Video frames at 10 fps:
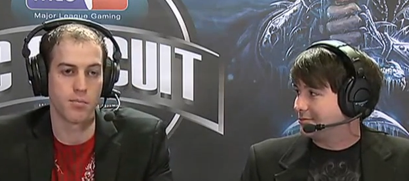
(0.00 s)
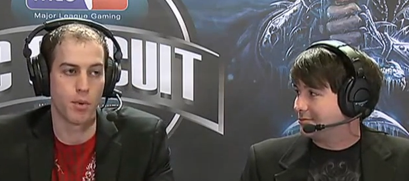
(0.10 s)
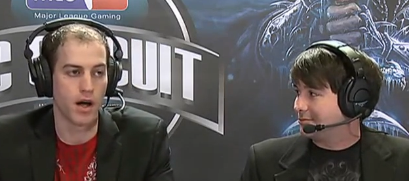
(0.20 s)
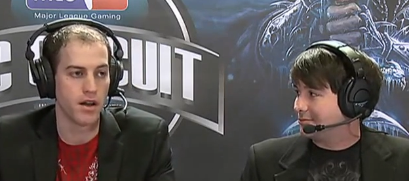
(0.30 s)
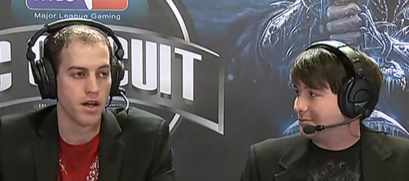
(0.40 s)

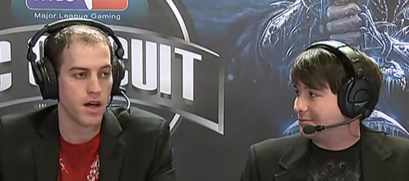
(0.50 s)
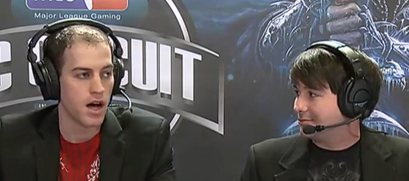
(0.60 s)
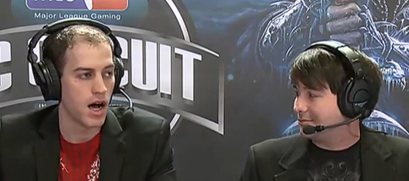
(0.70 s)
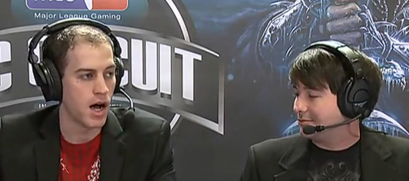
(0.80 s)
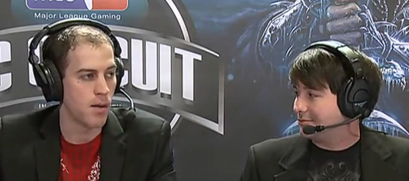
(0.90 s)
Speaker 1: but
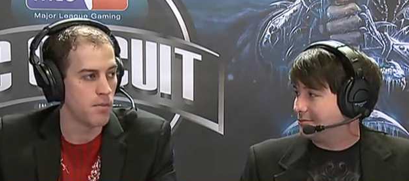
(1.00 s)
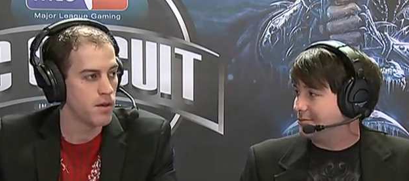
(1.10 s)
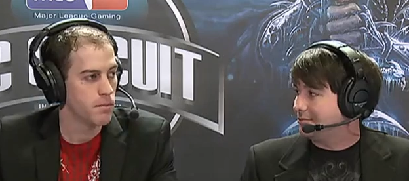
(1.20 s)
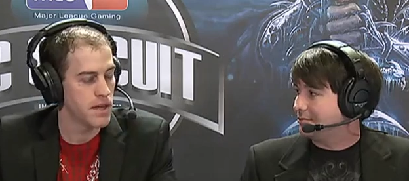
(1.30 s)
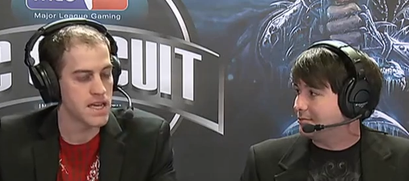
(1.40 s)
um,
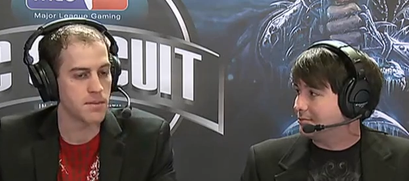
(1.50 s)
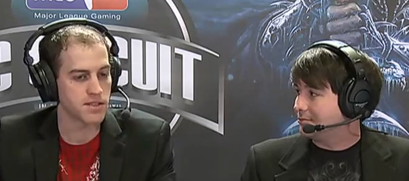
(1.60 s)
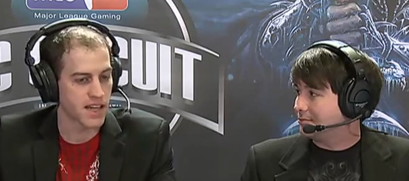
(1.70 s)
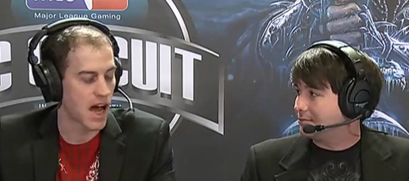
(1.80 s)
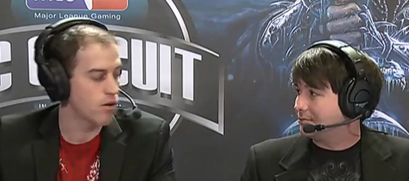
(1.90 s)
being
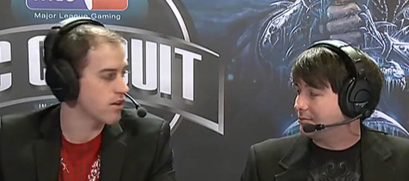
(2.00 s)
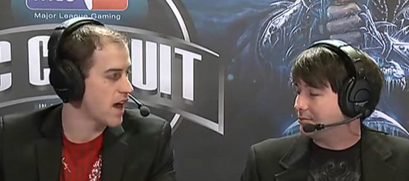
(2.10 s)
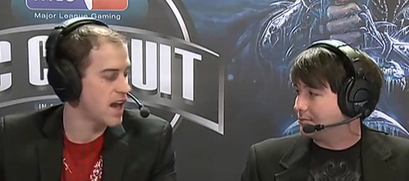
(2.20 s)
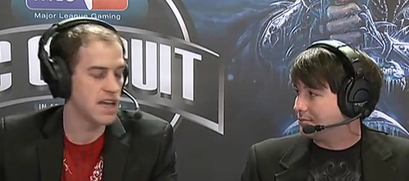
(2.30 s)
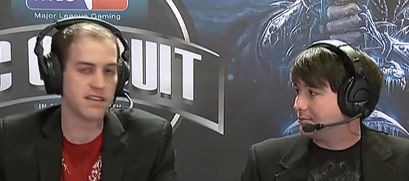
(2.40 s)
able to counter
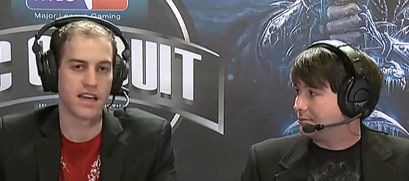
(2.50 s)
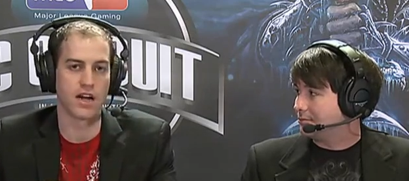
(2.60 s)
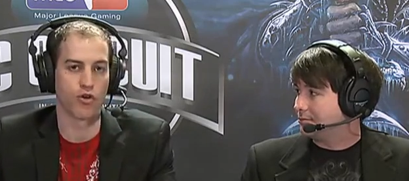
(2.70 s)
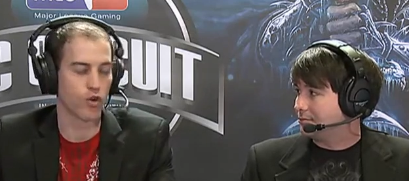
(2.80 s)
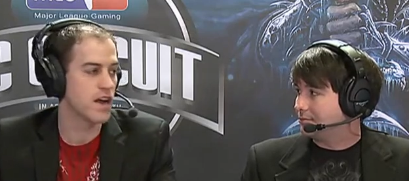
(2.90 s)
that is a
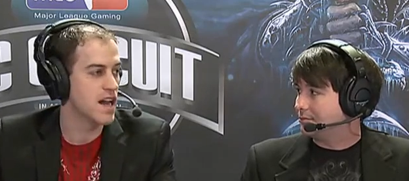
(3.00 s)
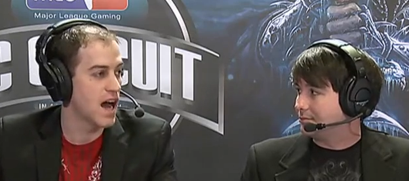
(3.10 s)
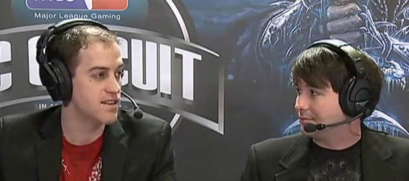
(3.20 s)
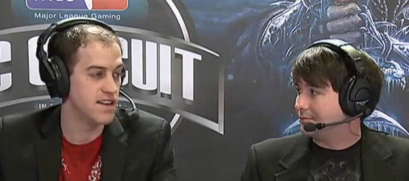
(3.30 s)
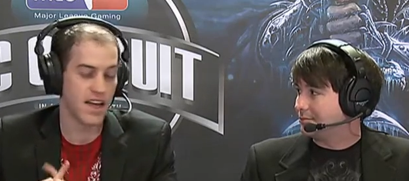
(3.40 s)
great
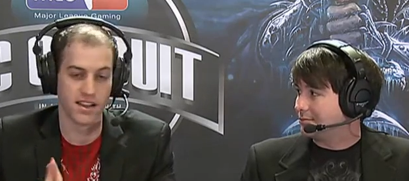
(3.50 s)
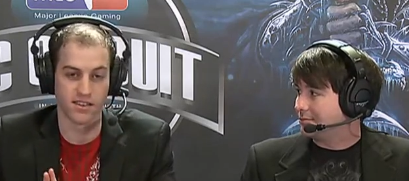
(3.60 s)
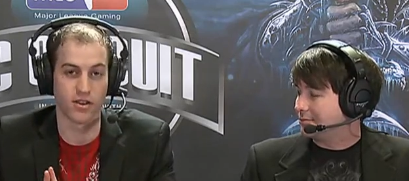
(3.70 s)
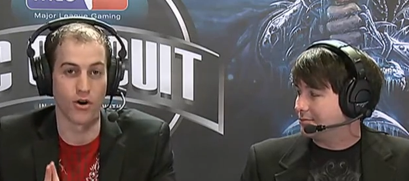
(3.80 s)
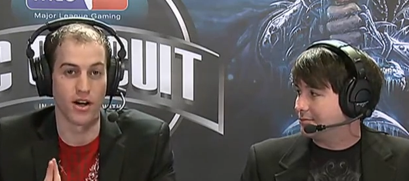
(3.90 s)
idea,
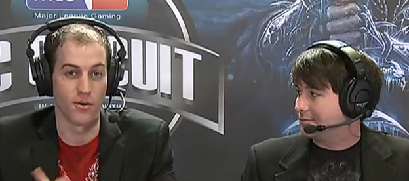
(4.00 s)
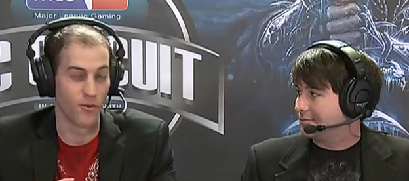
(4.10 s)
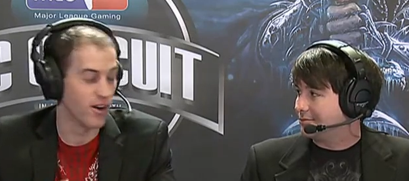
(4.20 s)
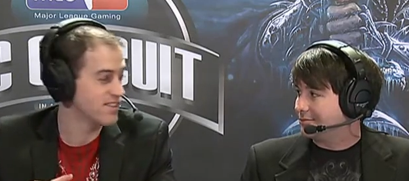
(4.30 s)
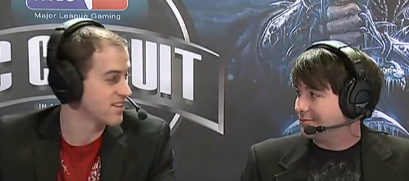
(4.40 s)
and Soda
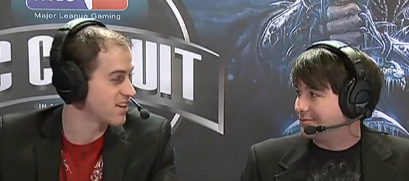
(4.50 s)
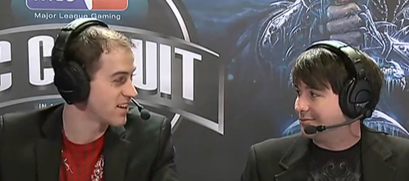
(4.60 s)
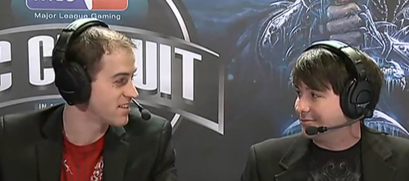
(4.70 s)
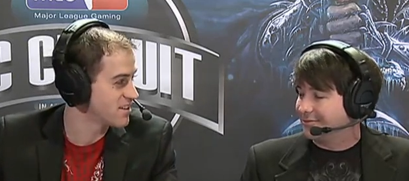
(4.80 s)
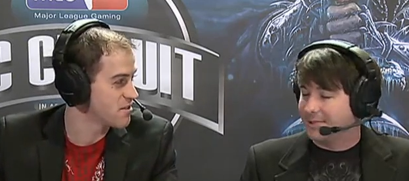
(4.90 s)
was
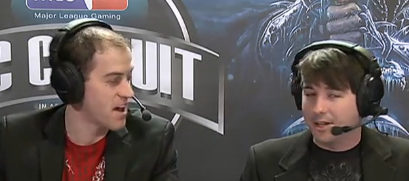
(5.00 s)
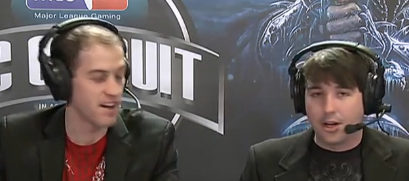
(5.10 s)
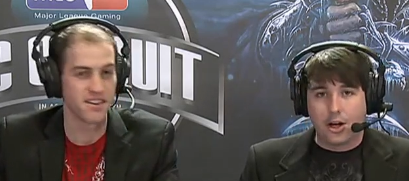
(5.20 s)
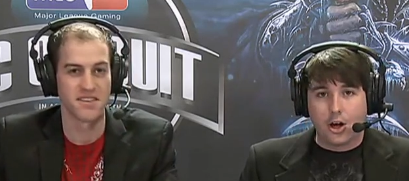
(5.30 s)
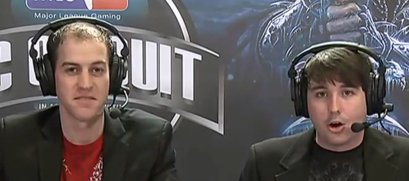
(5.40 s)
looking to do
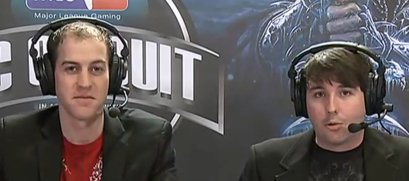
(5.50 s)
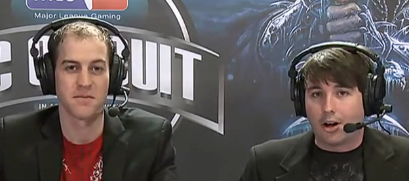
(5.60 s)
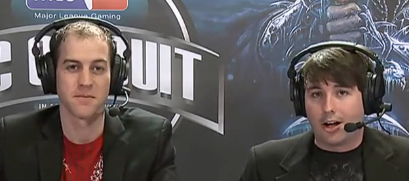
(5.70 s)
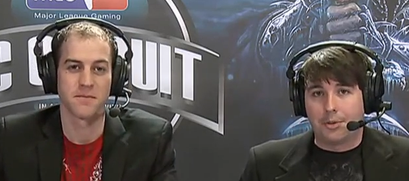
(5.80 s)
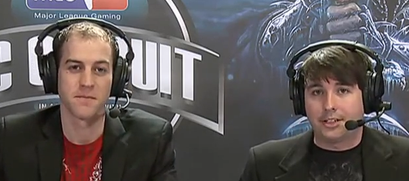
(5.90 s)
that.
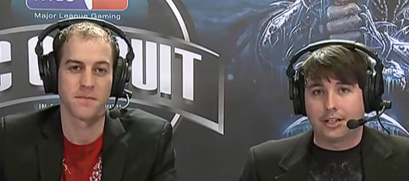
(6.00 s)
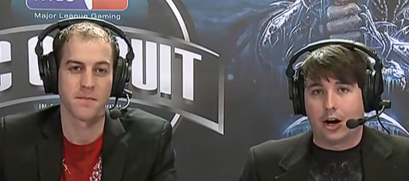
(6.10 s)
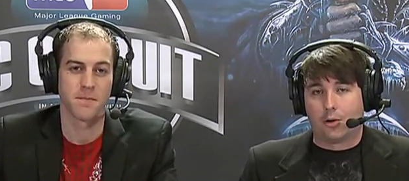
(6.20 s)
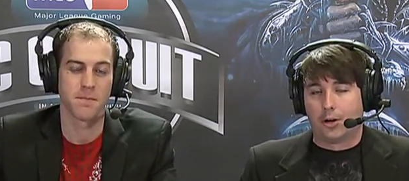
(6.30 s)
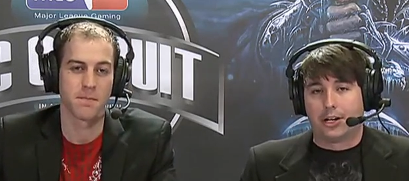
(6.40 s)
Speaker 2: Well, I mean,
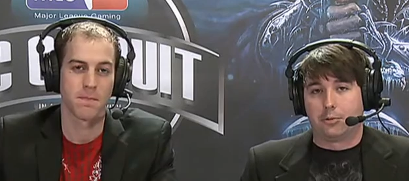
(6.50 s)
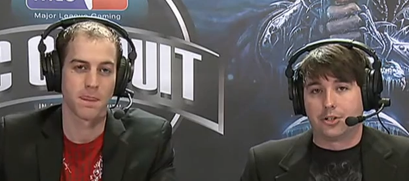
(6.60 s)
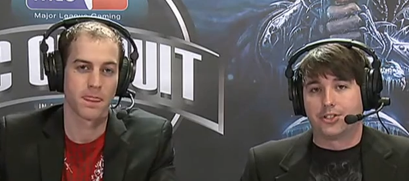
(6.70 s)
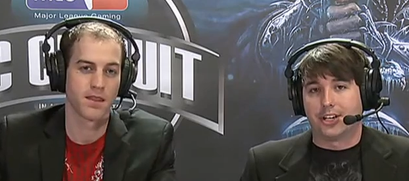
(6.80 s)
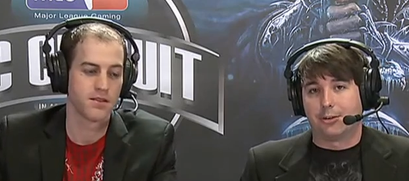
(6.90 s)
already
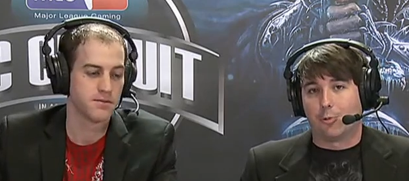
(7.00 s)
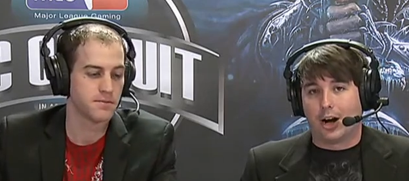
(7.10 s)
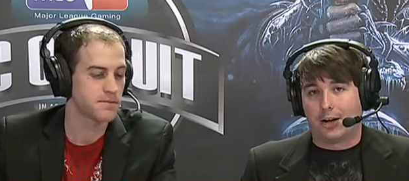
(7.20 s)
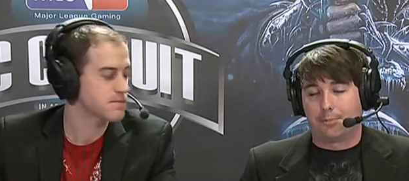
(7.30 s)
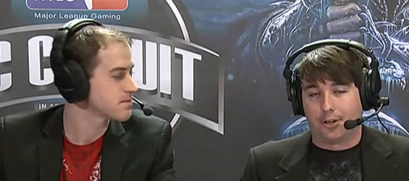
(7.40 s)
we're seeing
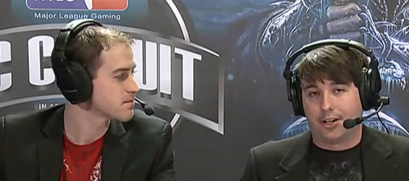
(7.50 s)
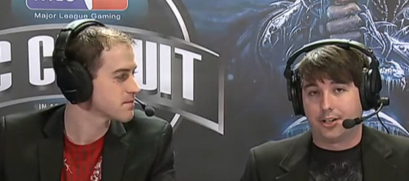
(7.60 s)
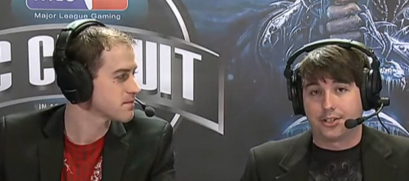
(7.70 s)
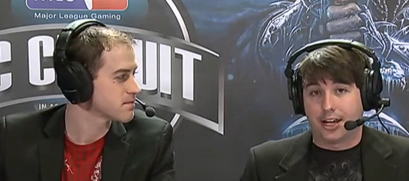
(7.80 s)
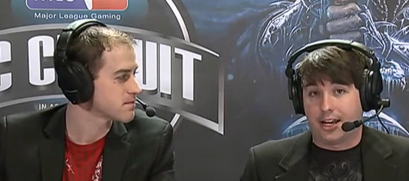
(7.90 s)
why
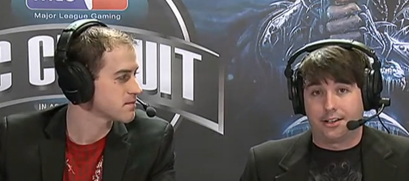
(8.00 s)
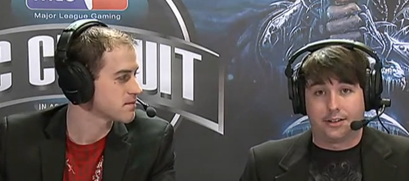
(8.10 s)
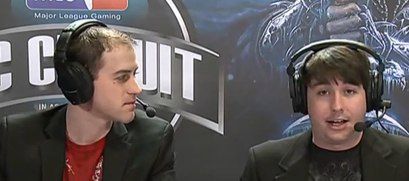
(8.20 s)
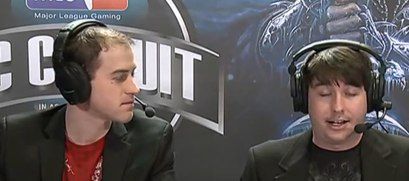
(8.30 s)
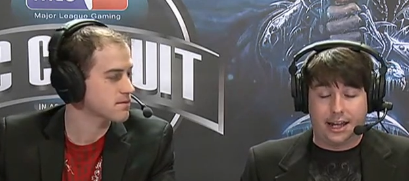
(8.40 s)
players
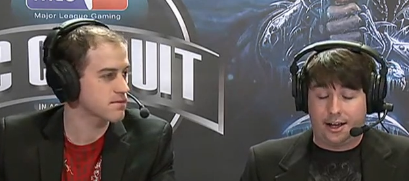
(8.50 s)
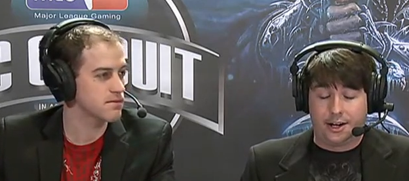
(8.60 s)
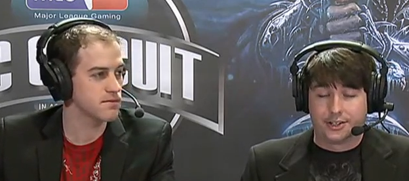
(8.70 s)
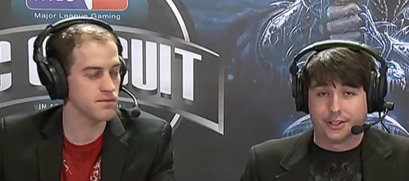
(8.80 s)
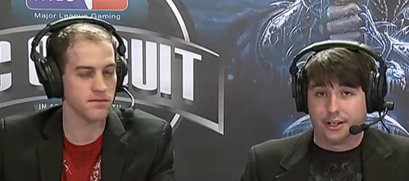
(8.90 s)
and I,
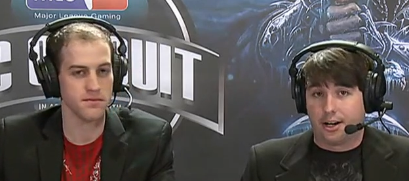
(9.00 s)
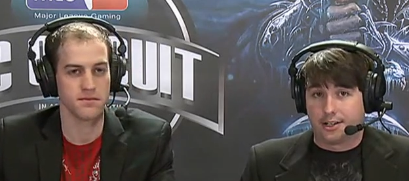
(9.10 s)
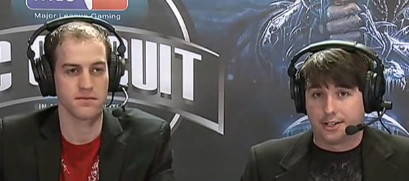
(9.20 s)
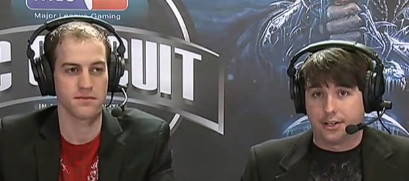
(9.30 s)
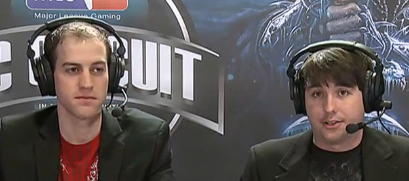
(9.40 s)
honestly
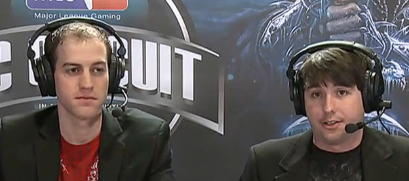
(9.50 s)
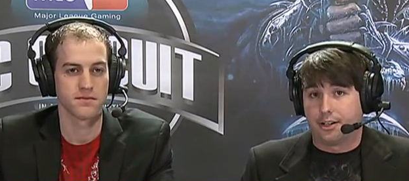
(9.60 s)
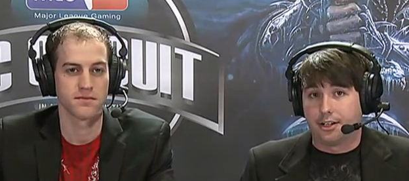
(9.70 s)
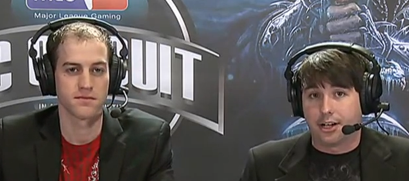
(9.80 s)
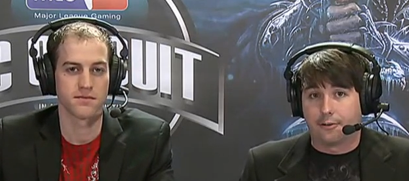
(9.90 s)
us here at
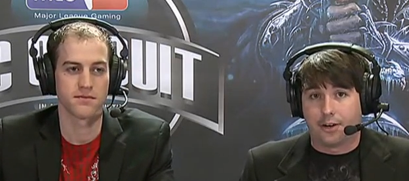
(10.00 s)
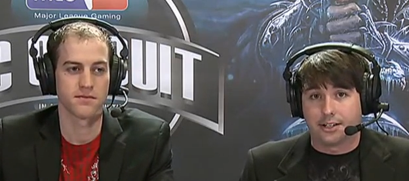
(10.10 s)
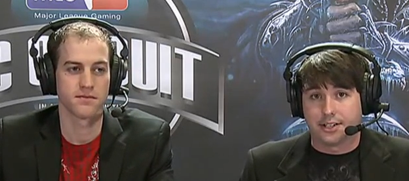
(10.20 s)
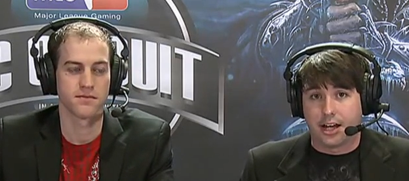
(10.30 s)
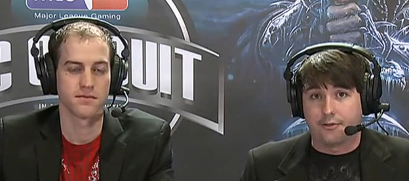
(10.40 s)
the
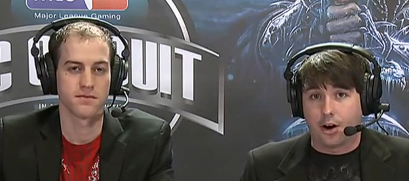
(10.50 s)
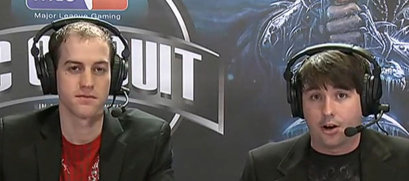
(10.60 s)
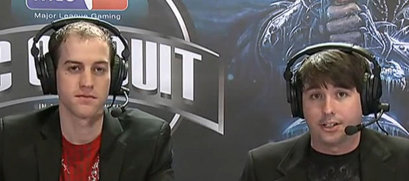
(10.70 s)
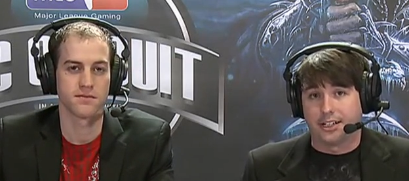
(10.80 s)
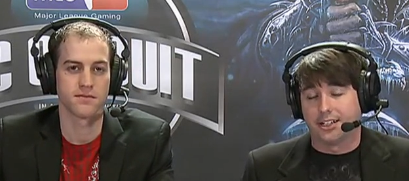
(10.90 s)
GotFrag staff are getting